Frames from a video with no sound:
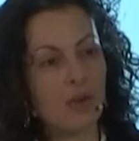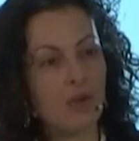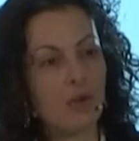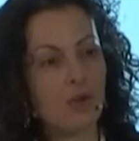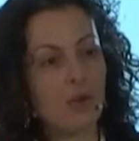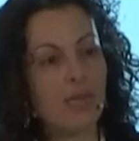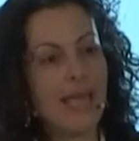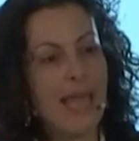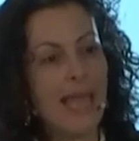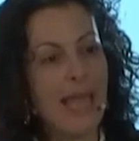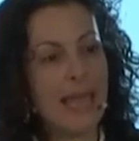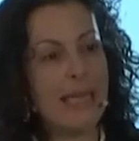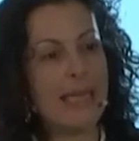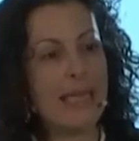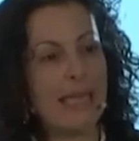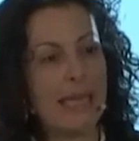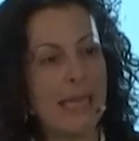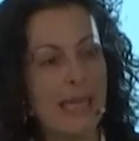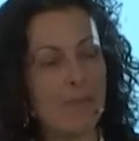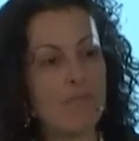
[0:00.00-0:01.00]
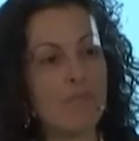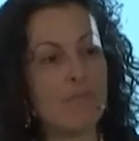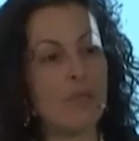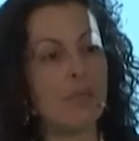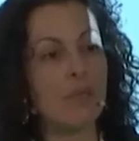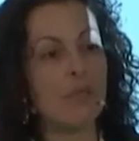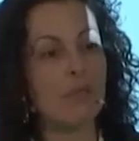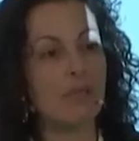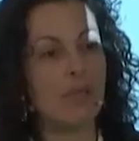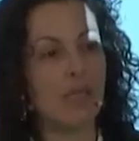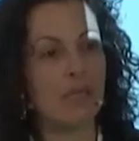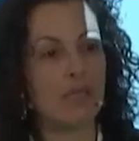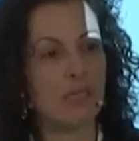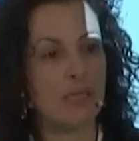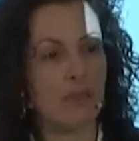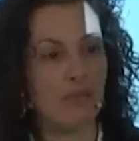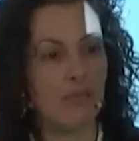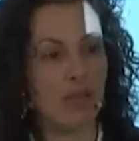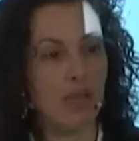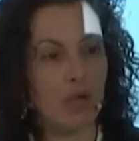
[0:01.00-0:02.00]
creating and building
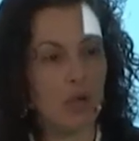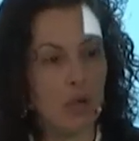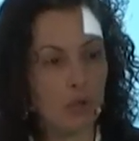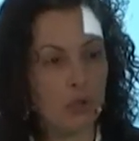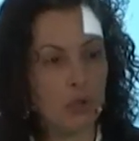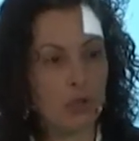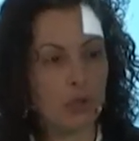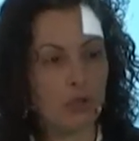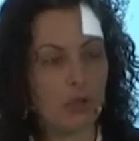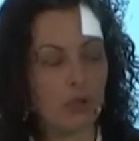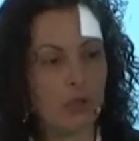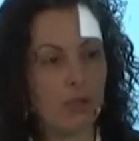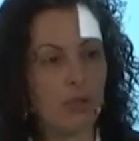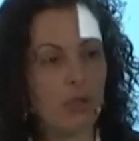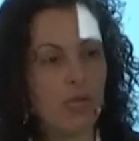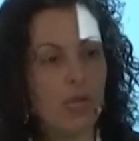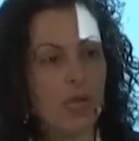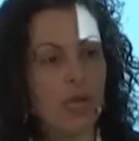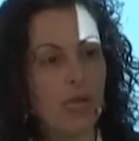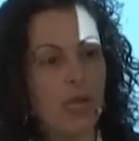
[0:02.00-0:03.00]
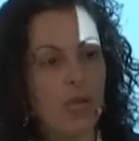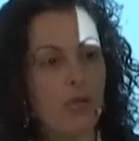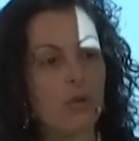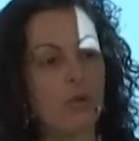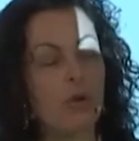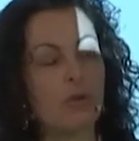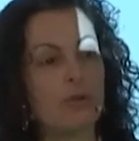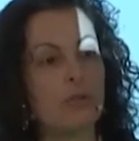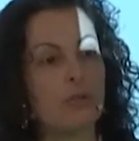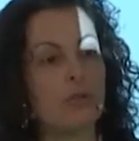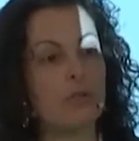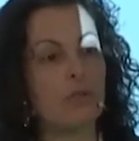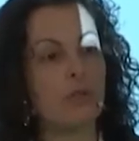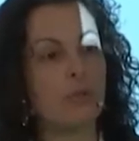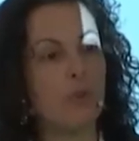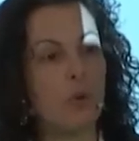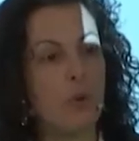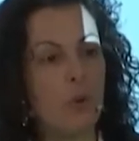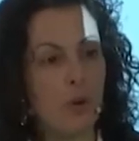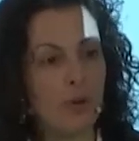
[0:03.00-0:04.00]
civic culture in order to
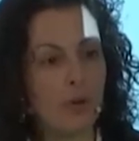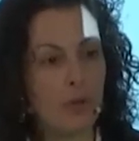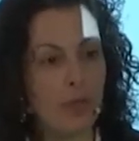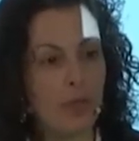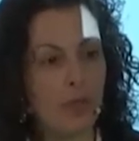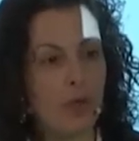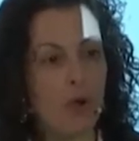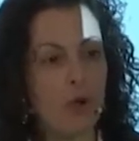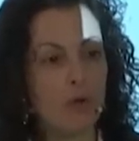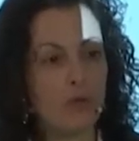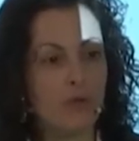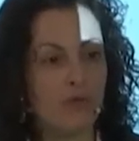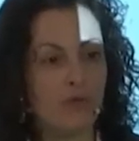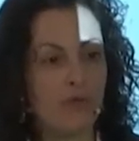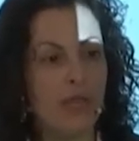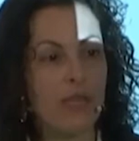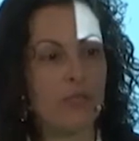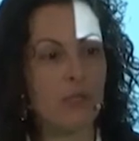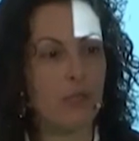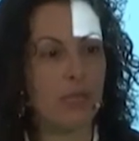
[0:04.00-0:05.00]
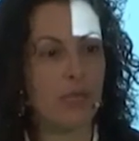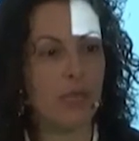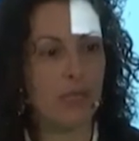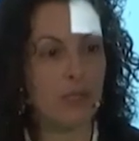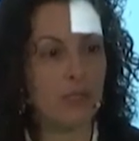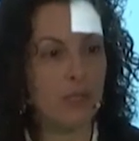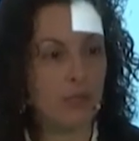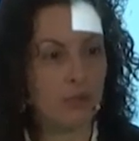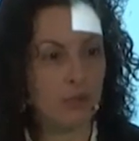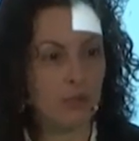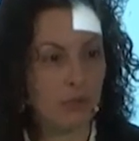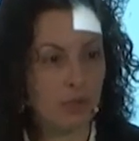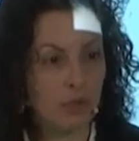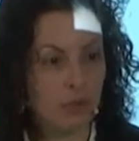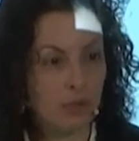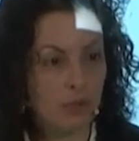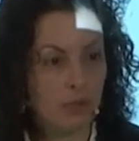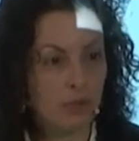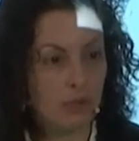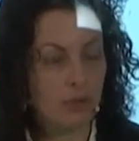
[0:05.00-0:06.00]
support those fledgling
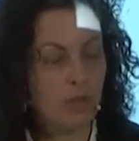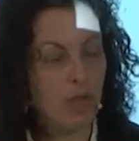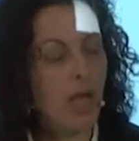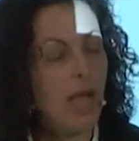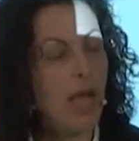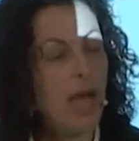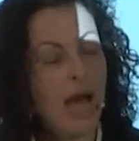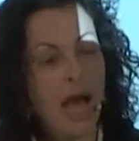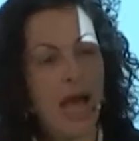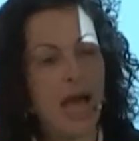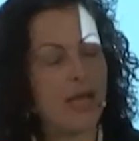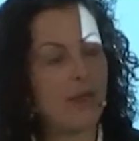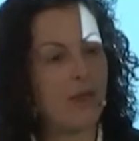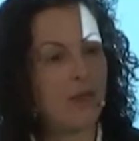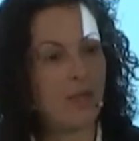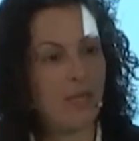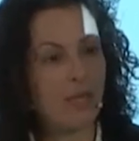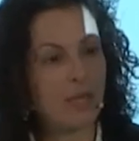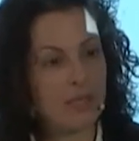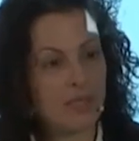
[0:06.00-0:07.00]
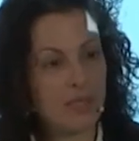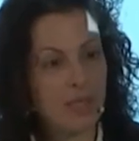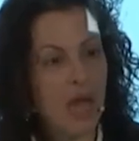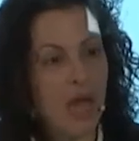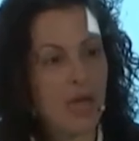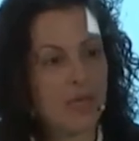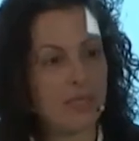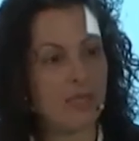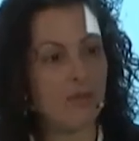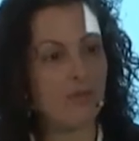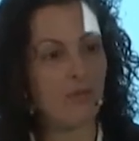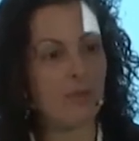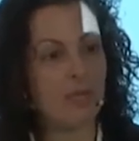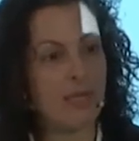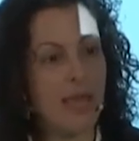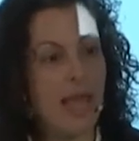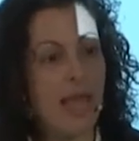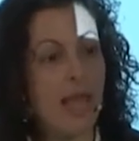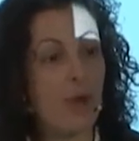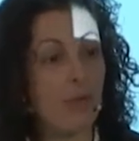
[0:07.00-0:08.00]
institutions. I think it's not different
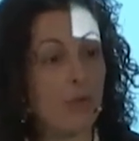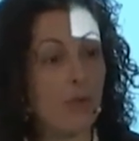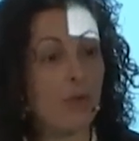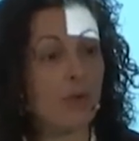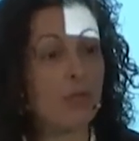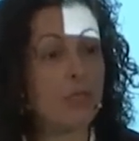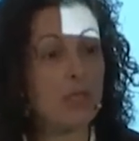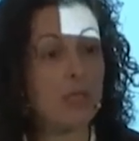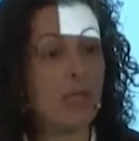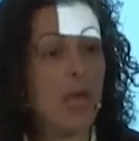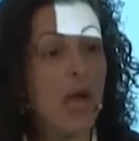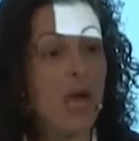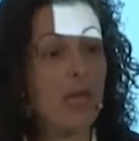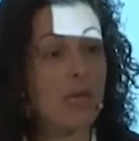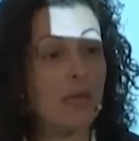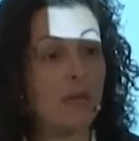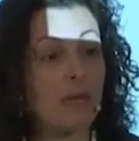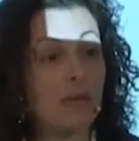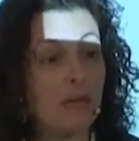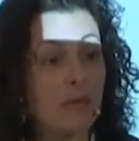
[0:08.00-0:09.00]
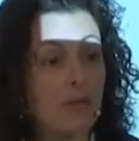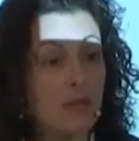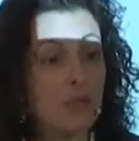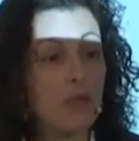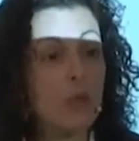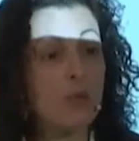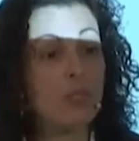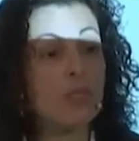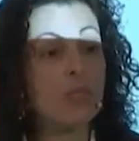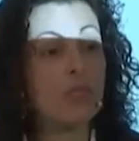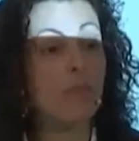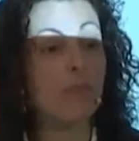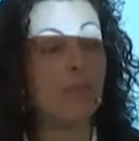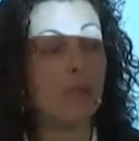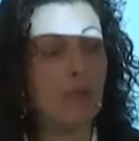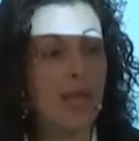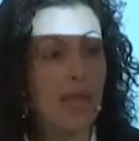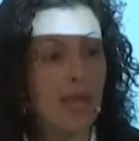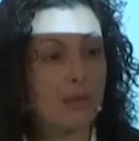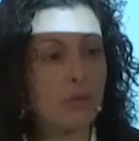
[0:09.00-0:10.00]
now. There is not a, there's no
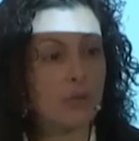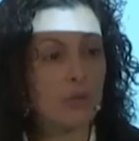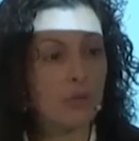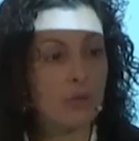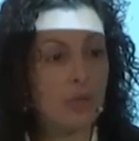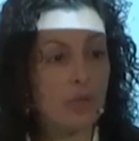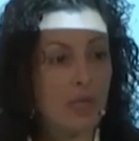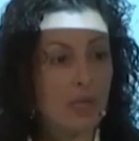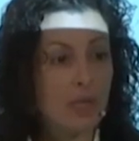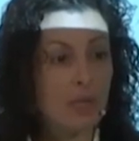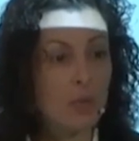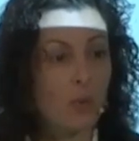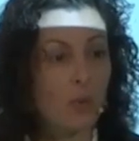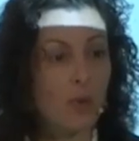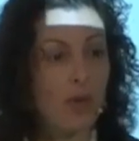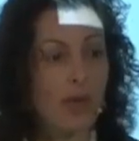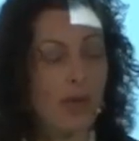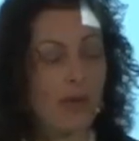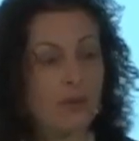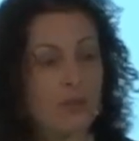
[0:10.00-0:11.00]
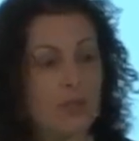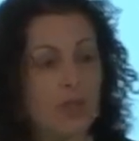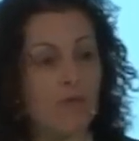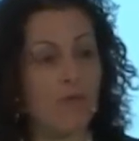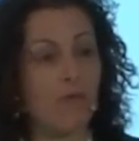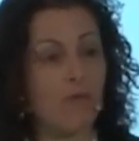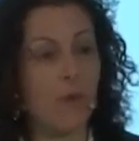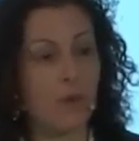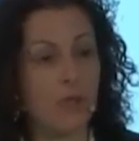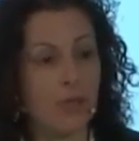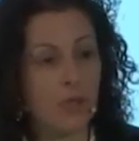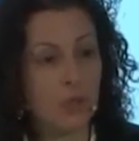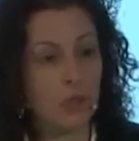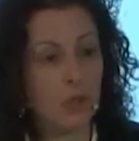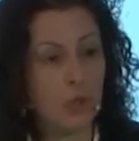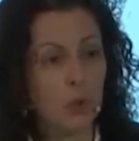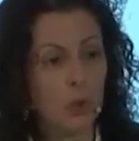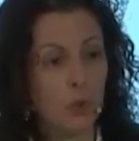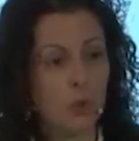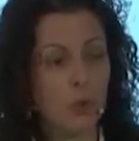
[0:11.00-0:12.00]
simple answer to this where I could say
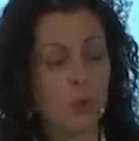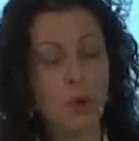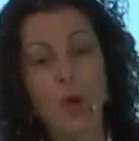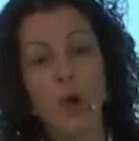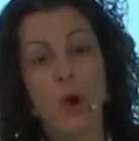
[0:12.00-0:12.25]
42